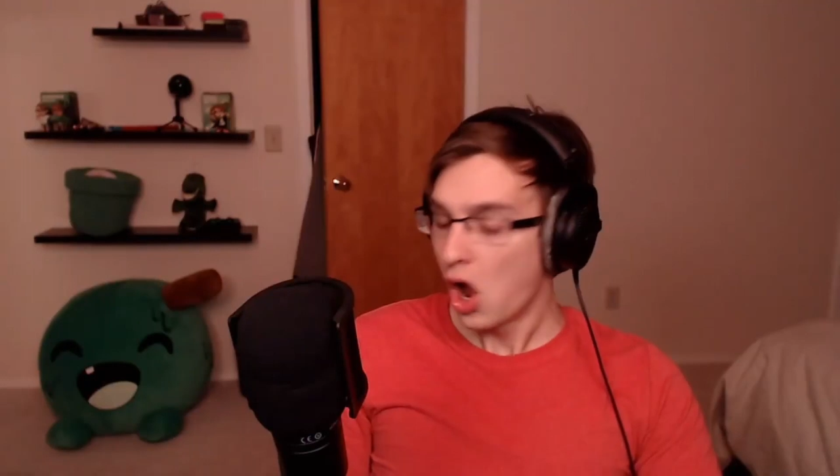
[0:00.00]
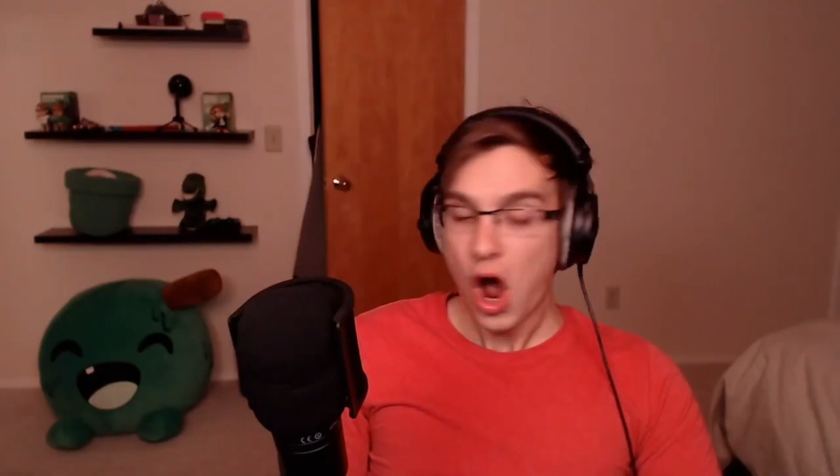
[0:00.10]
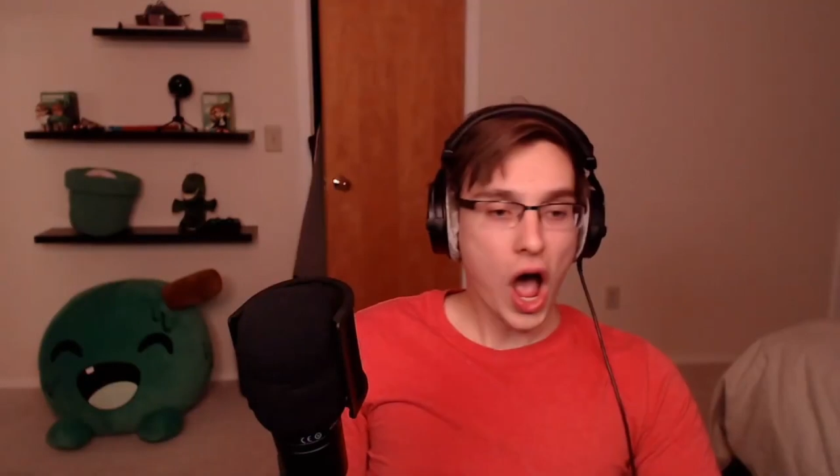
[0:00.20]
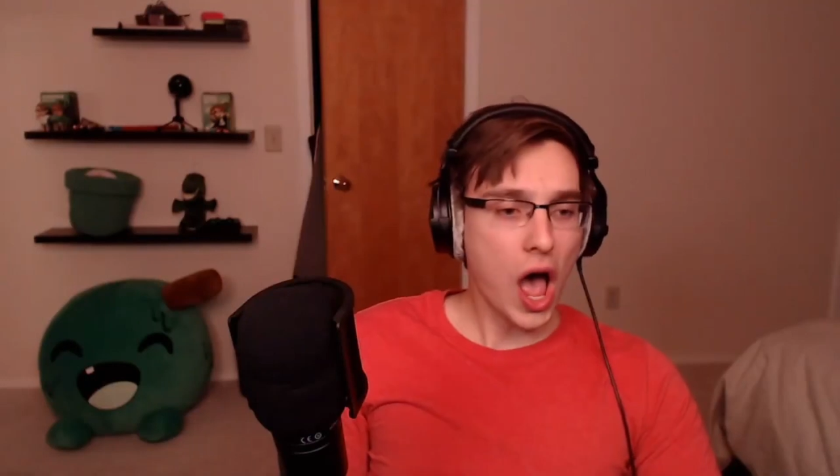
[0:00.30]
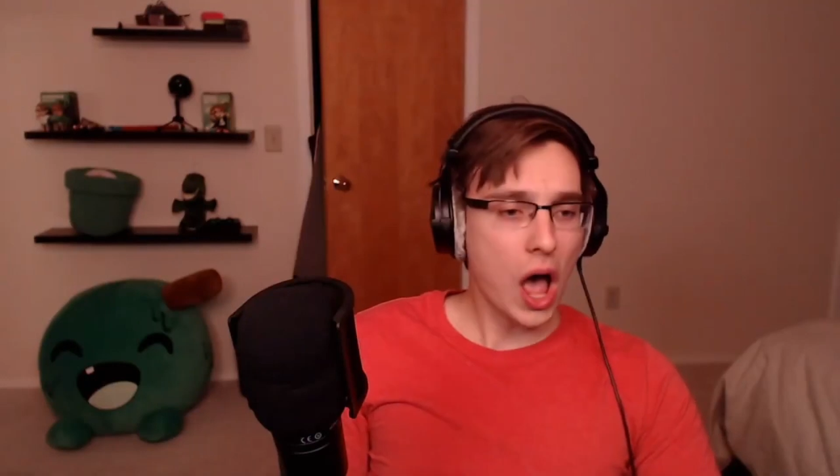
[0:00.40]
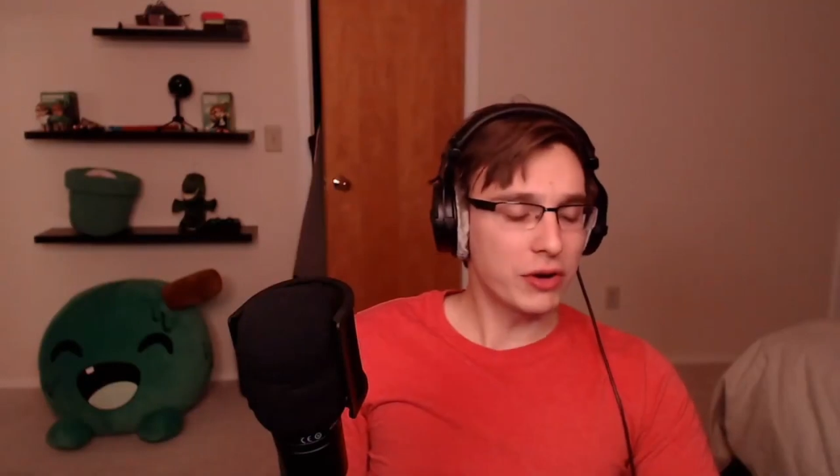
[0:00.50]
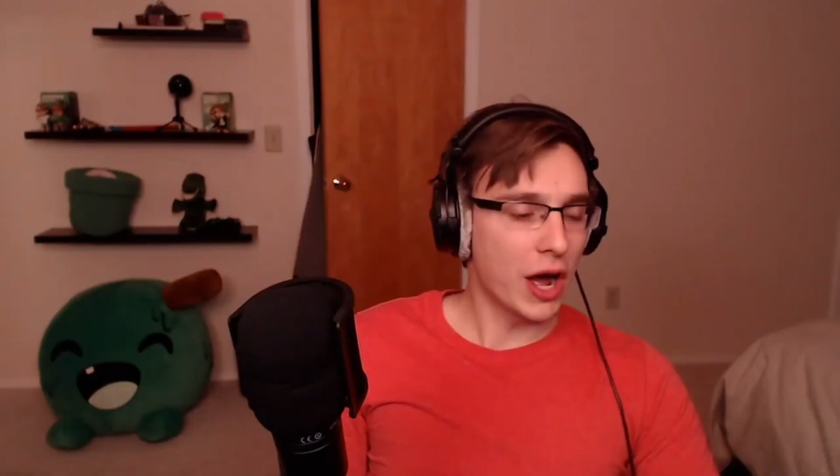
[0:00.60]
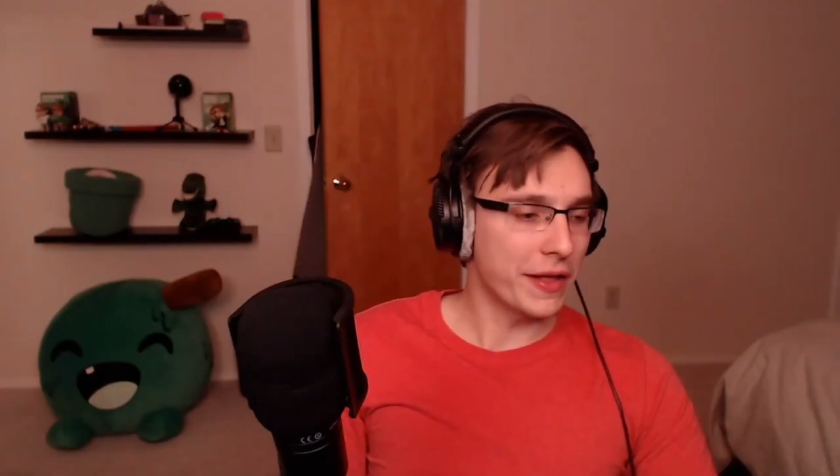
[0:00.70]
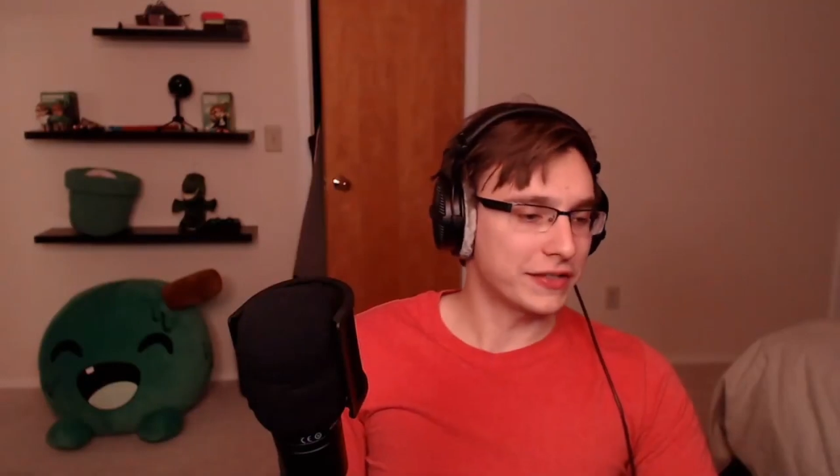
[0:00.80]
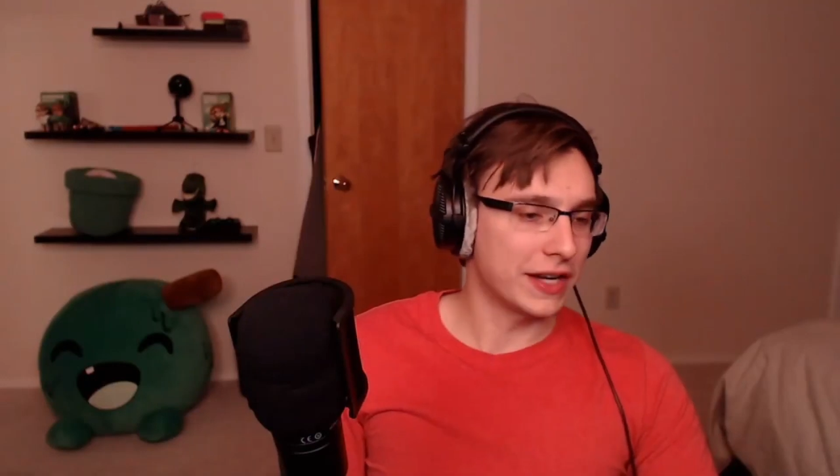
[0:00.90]
Oh no,
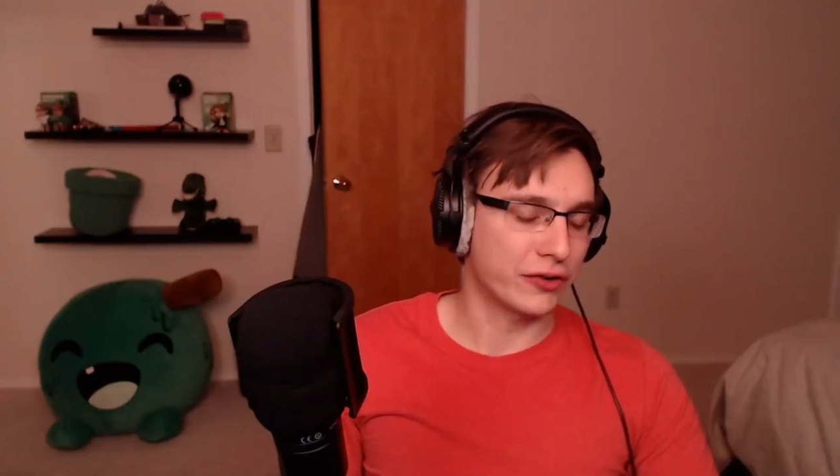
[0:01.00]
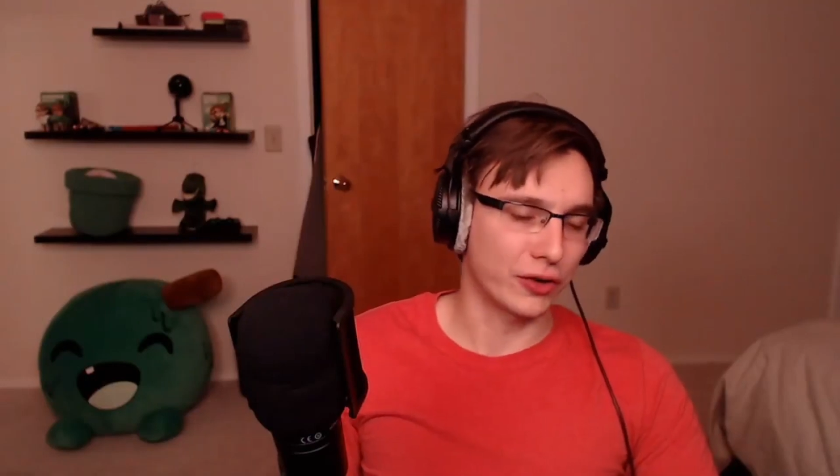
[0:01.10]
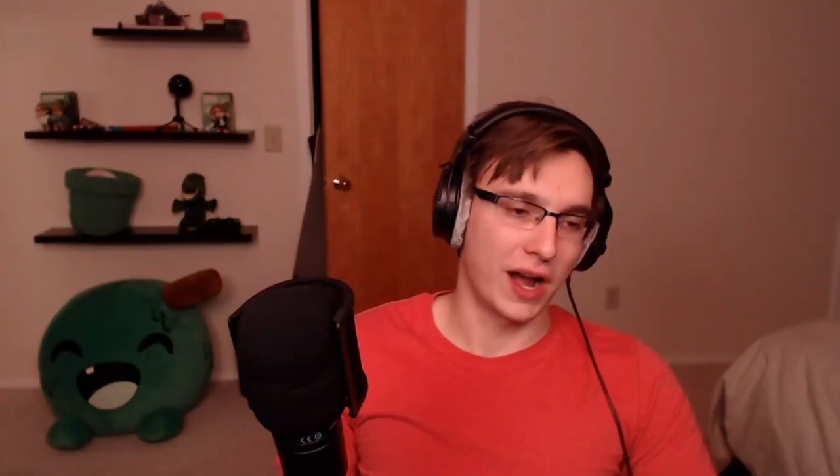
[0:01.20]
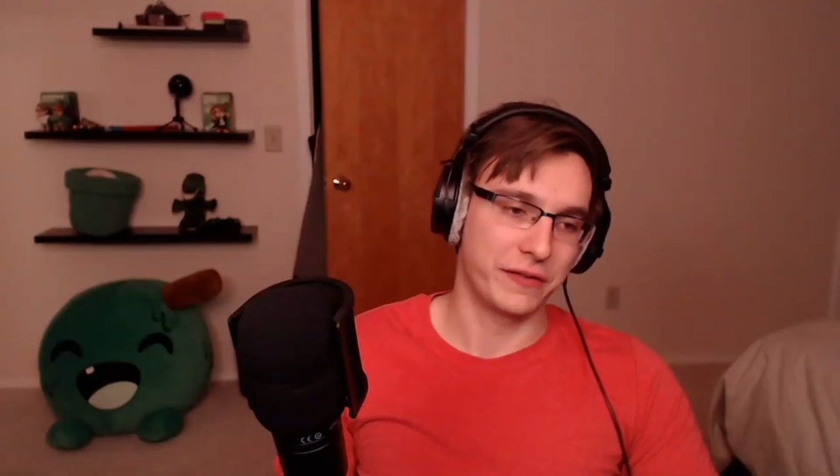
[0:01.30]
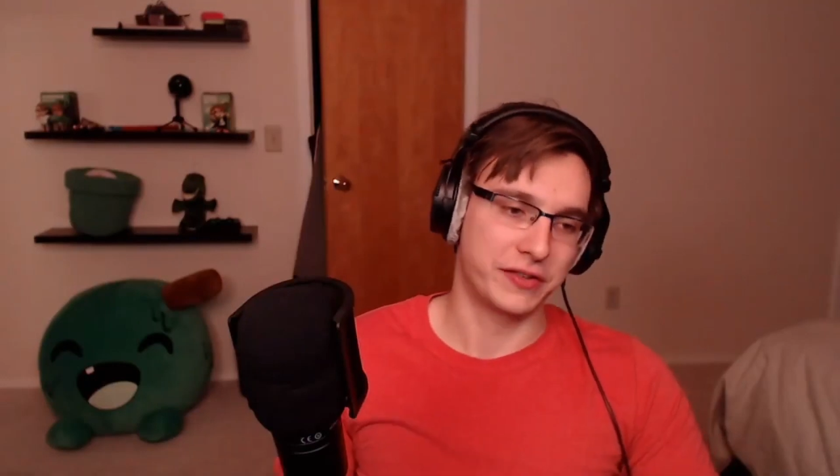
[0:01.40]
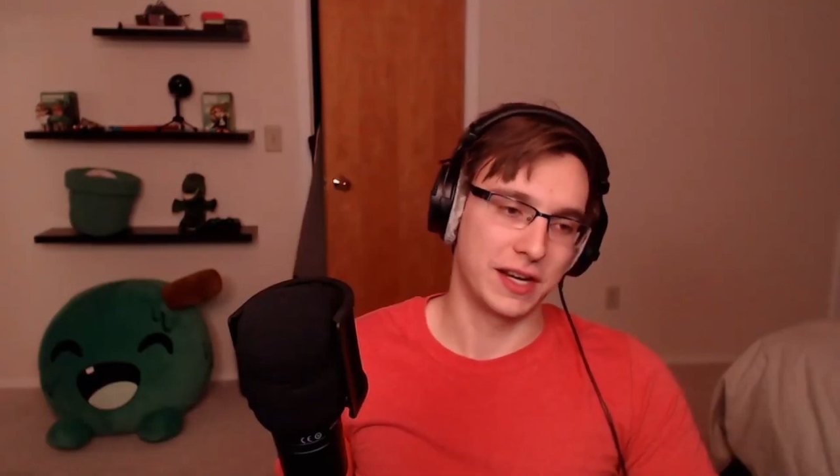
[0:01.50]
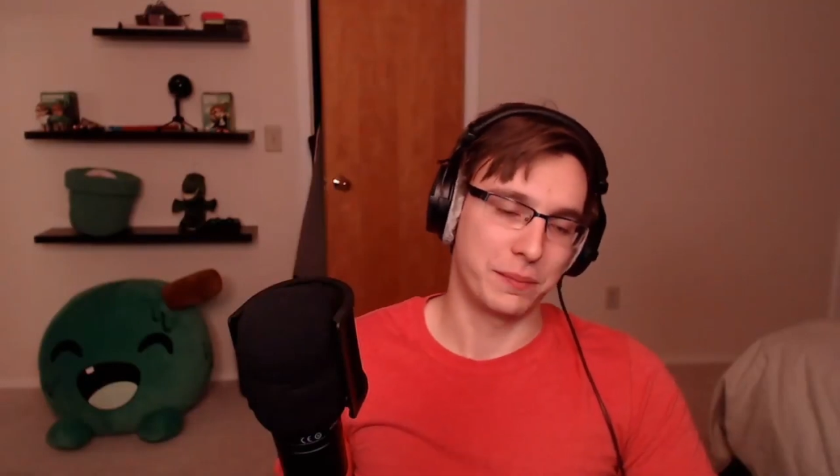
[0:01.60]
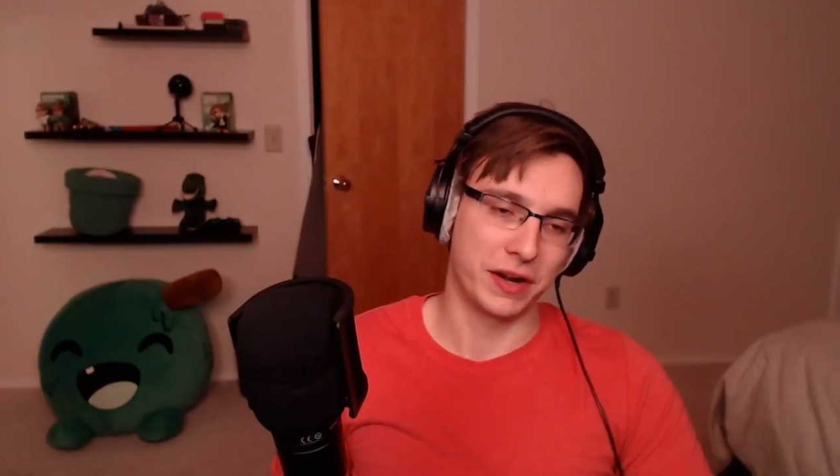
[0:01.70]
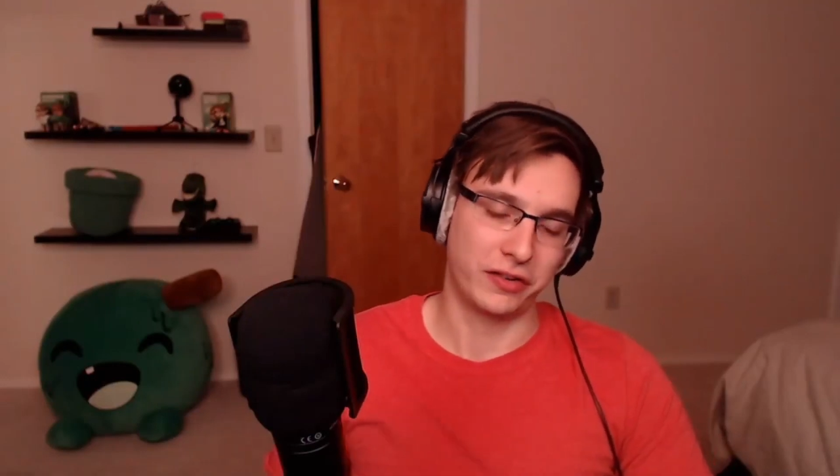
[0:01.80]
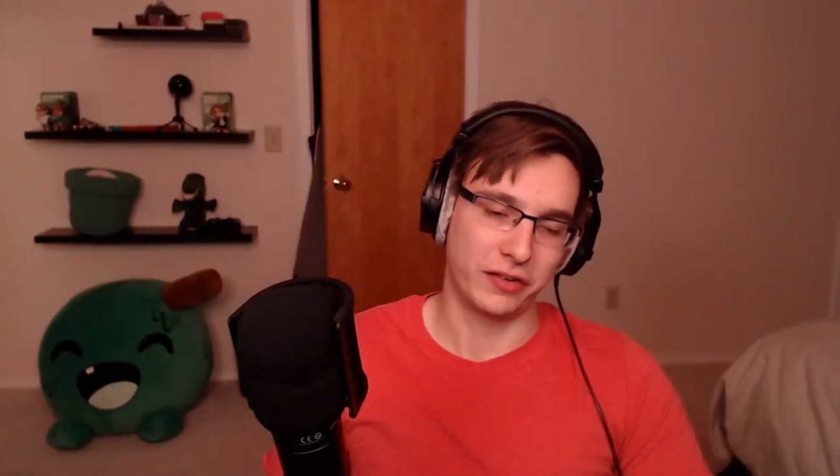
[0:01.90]
that's not true. I've seen a bunch